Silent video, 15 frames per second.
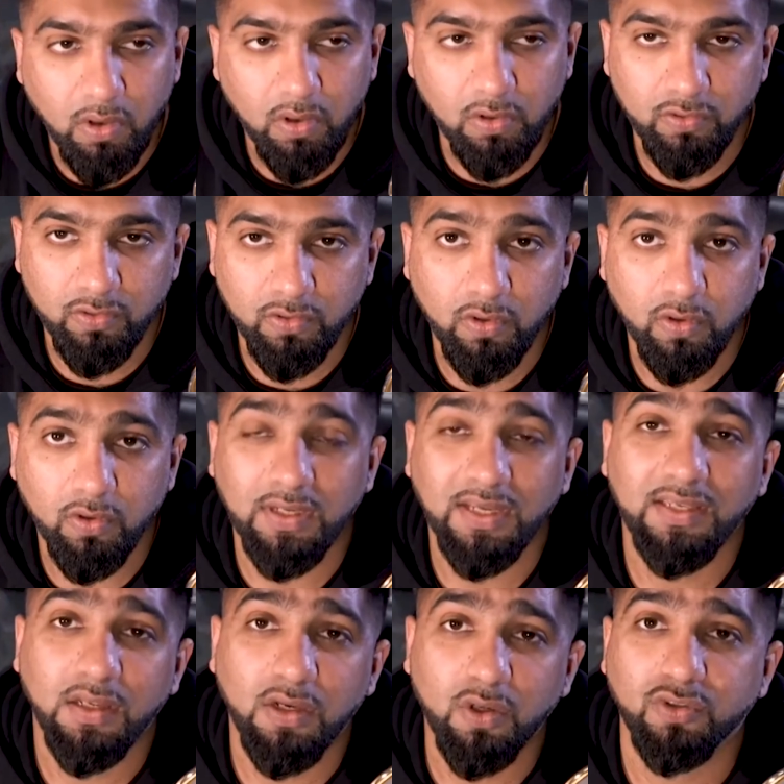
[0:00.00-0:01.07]
important to
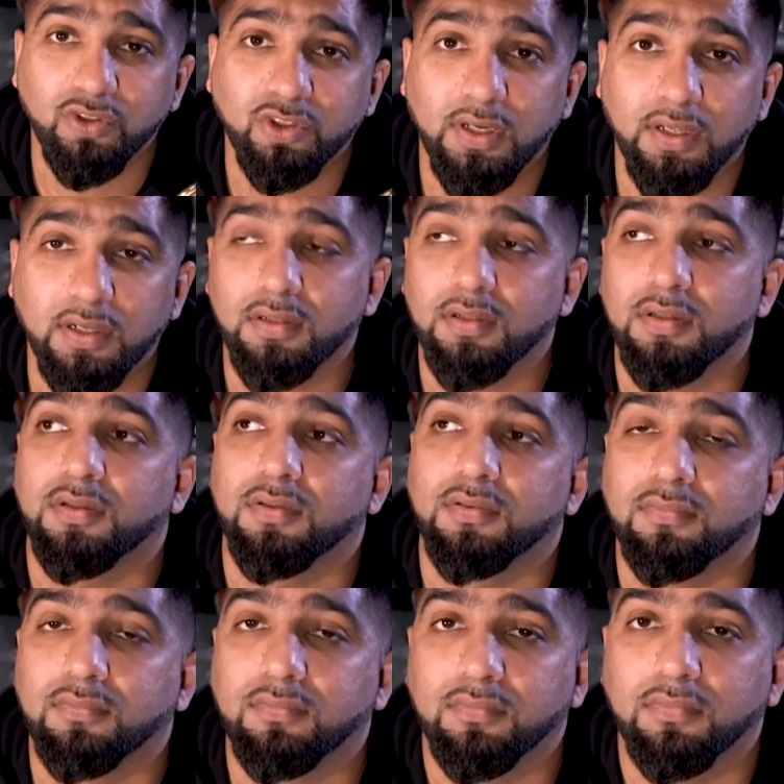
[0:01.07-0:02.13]
know. In a nutshell,
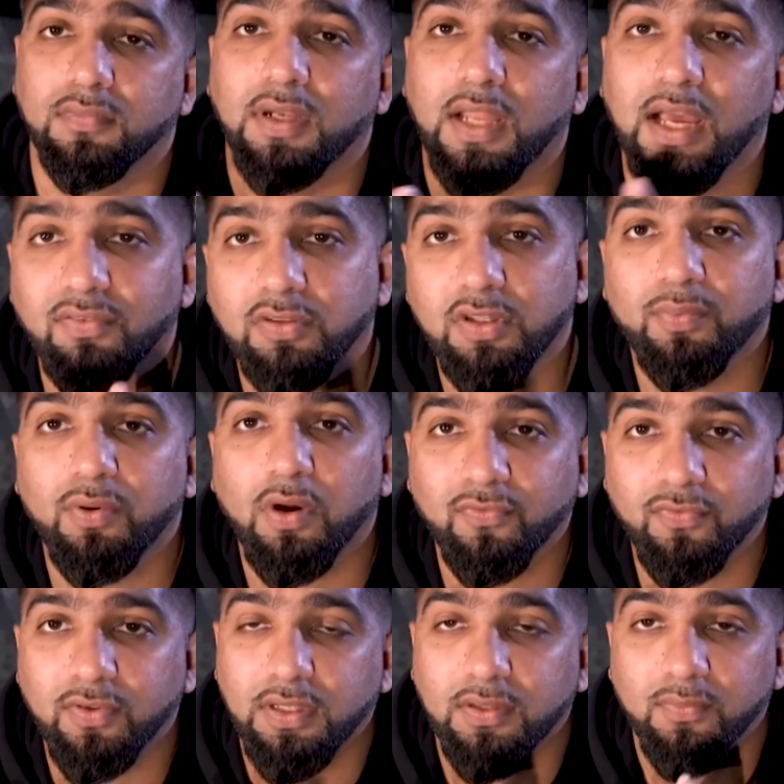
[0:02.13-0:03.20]
life of the
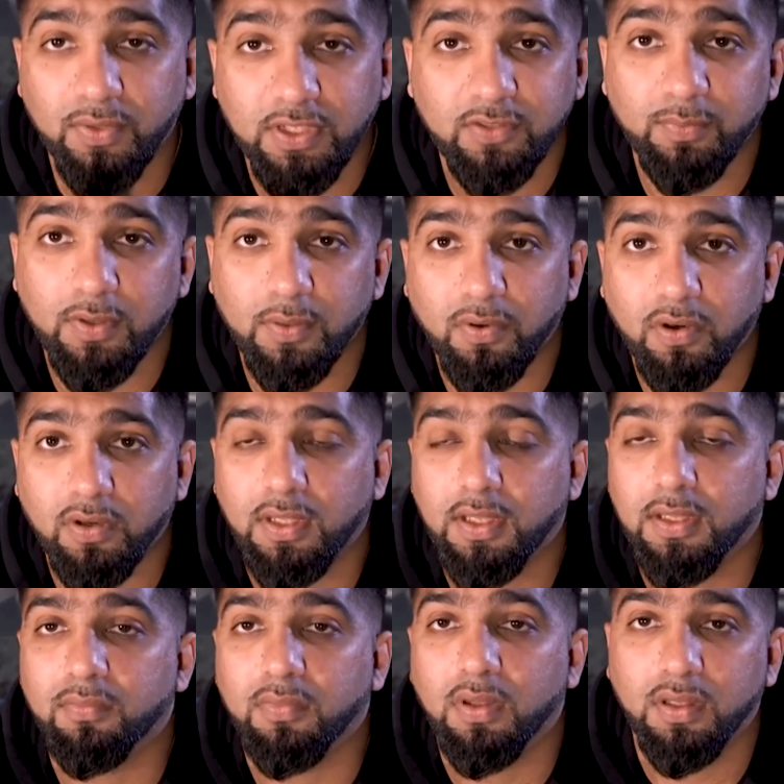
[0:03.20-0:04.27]
Prophet, peace be upon
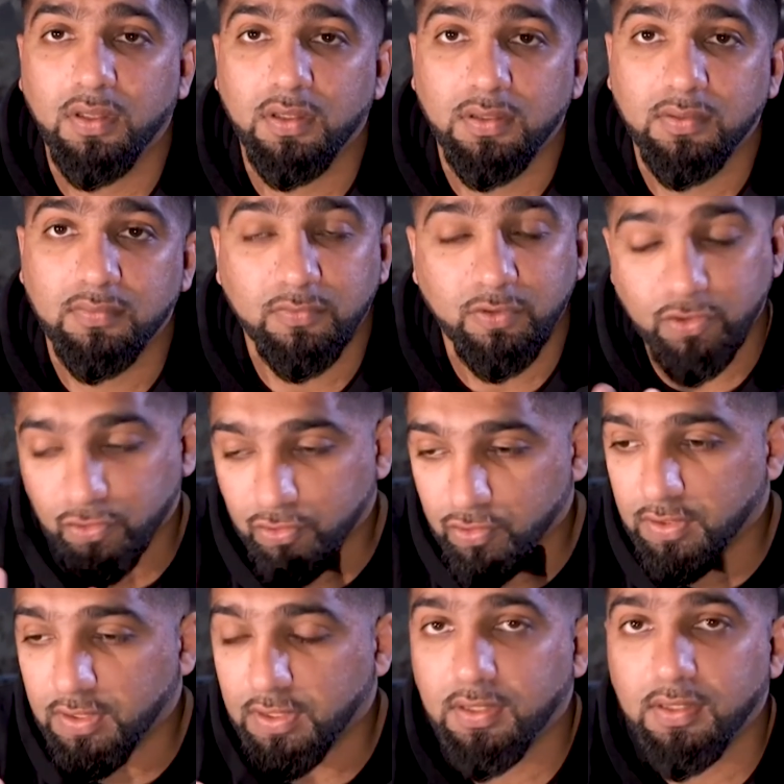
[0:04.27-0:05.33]
him, you
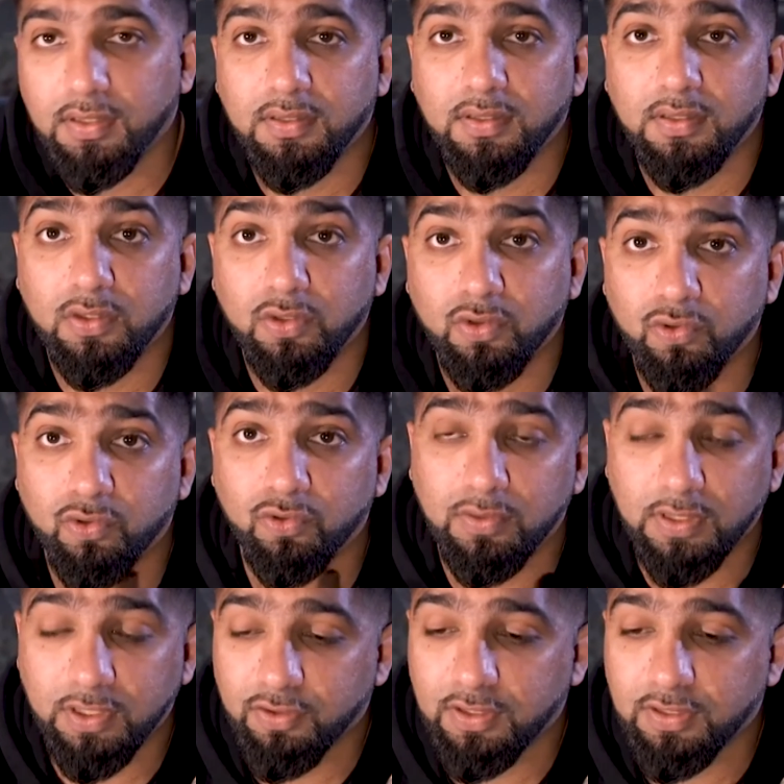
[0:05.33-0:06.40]
study
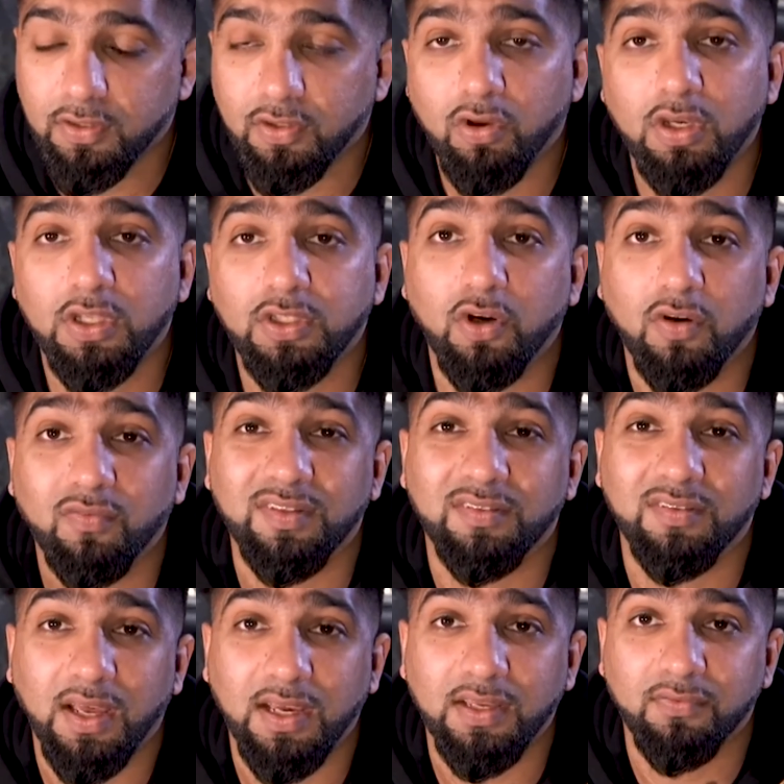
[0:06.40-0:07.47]
to increase your knowledge of
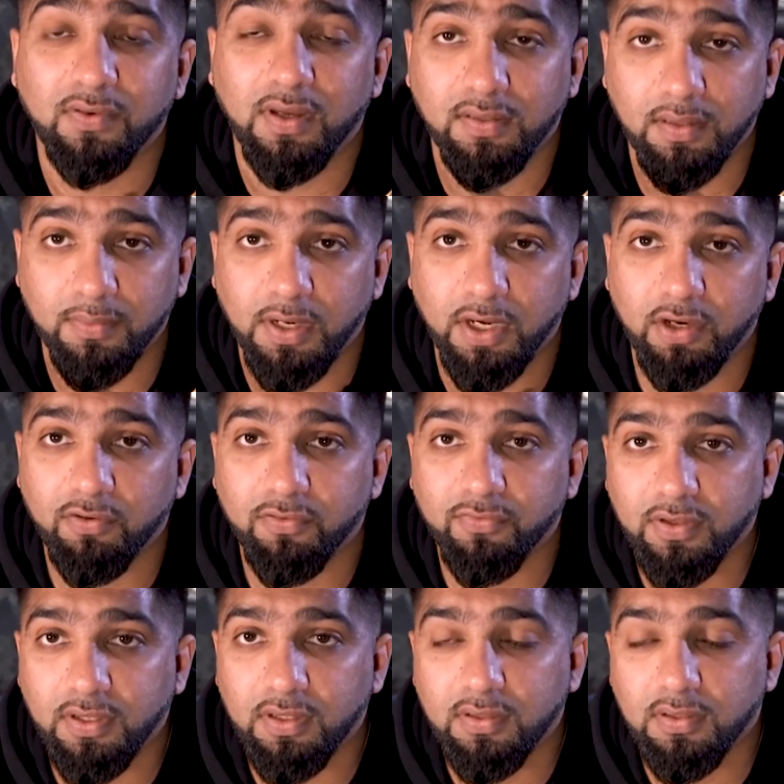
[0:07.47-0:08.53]
his life as a
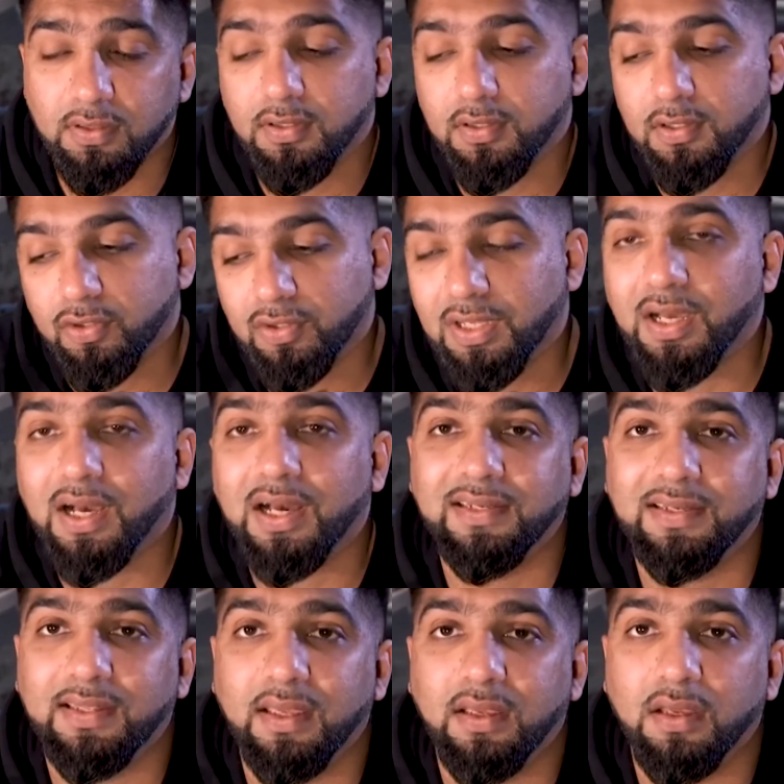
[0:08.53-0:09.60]
biography. You
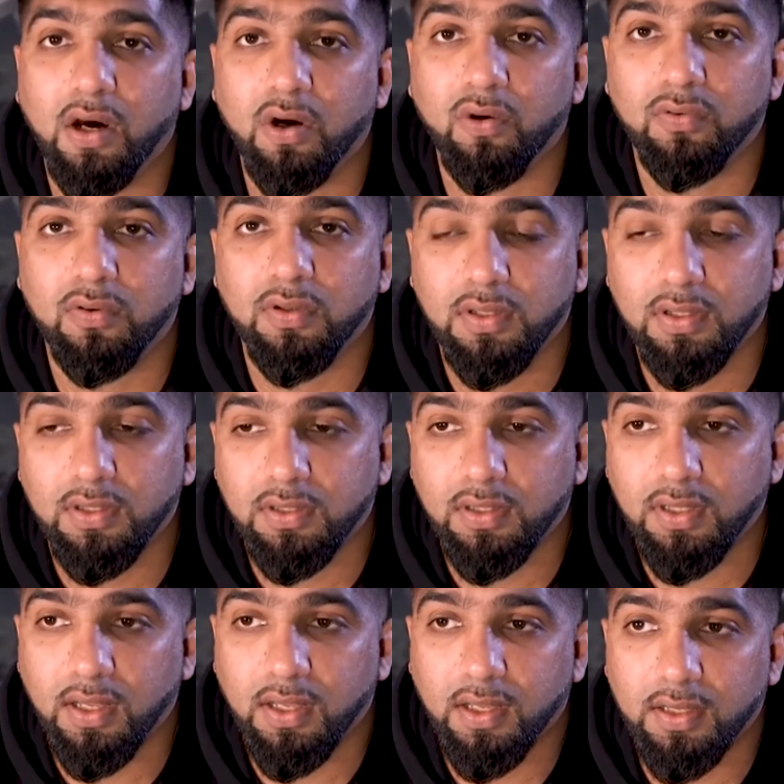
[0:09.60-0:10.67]
can't take out
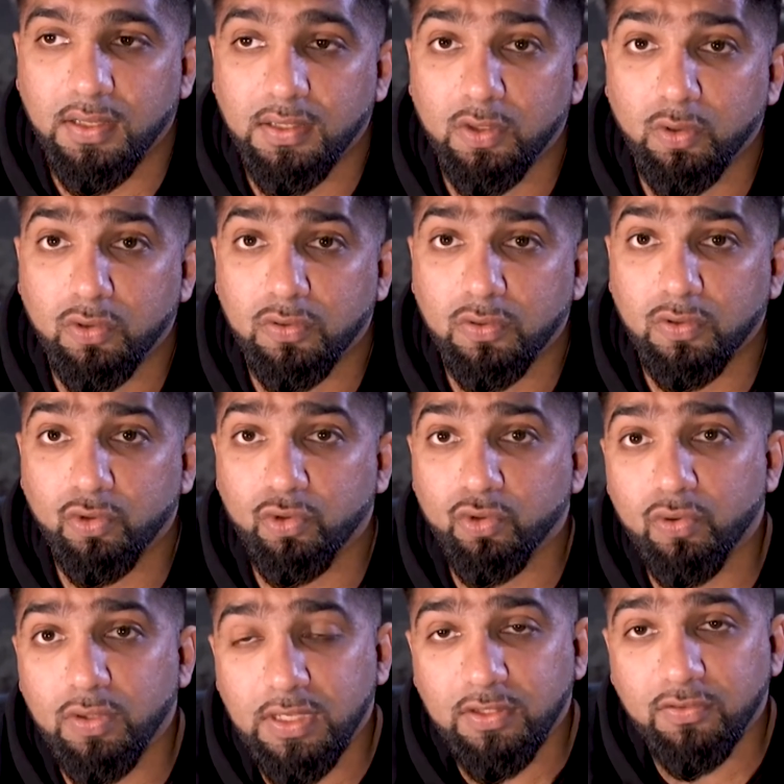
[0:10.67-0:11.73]

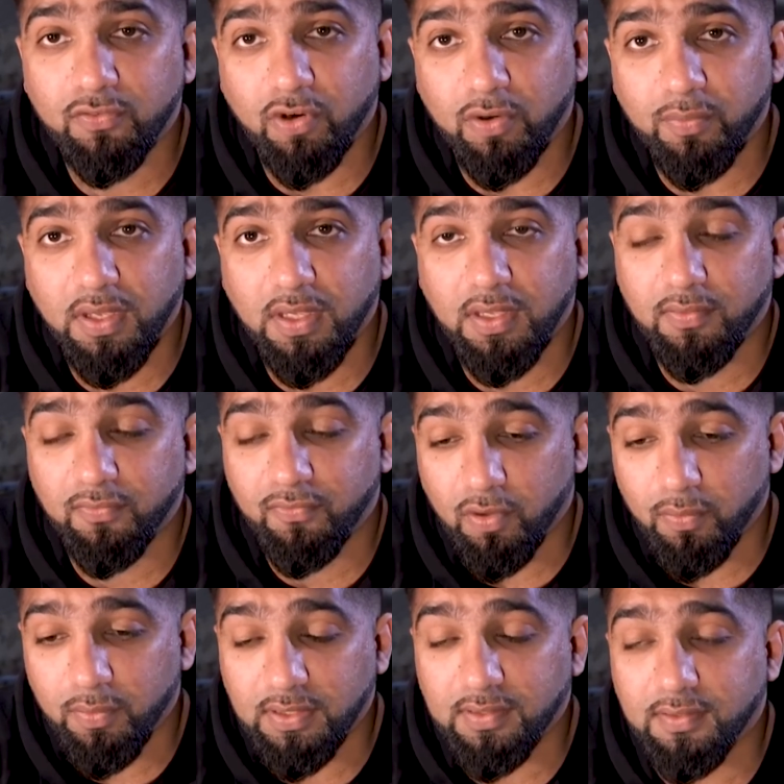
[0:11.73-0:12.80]
rulings from
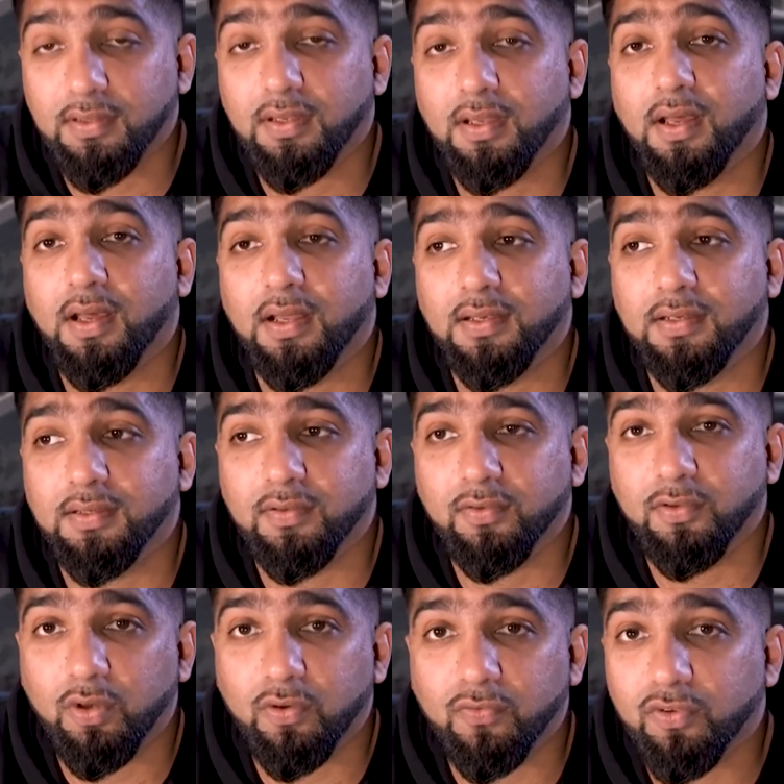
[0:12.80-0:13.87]
it,
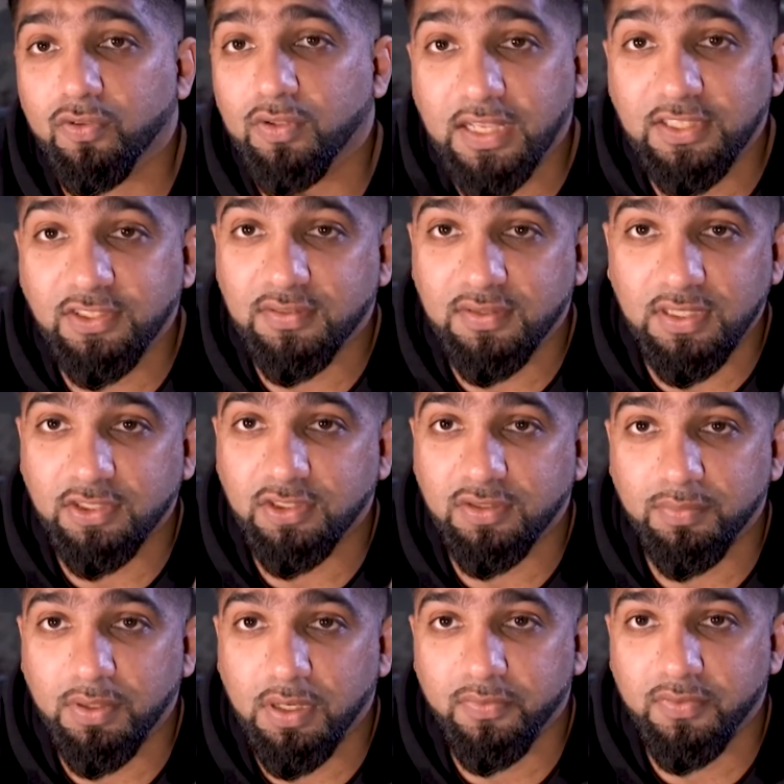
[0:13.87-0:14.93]
and, you know, for
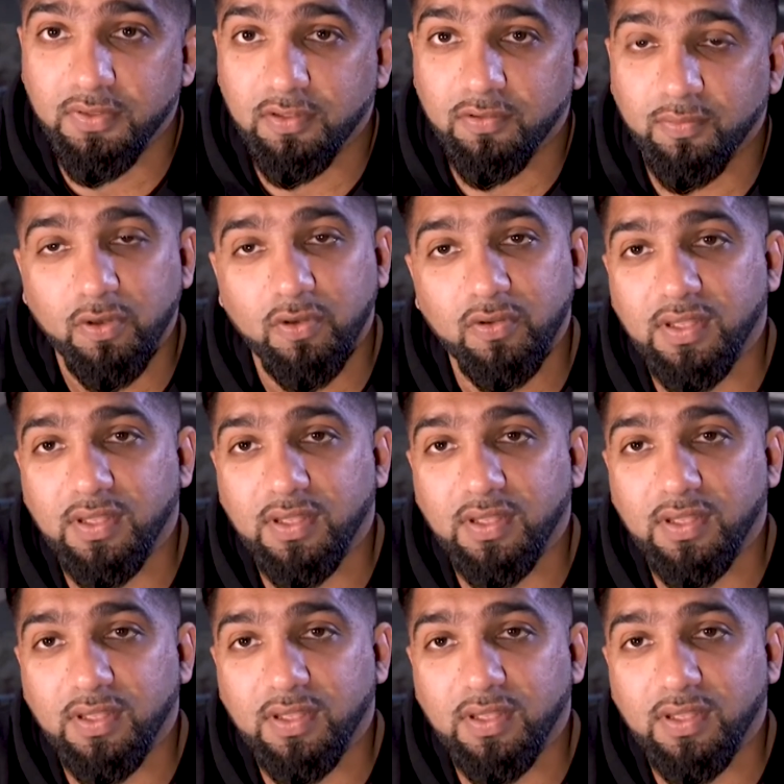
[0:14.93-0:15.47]
legislation purposes,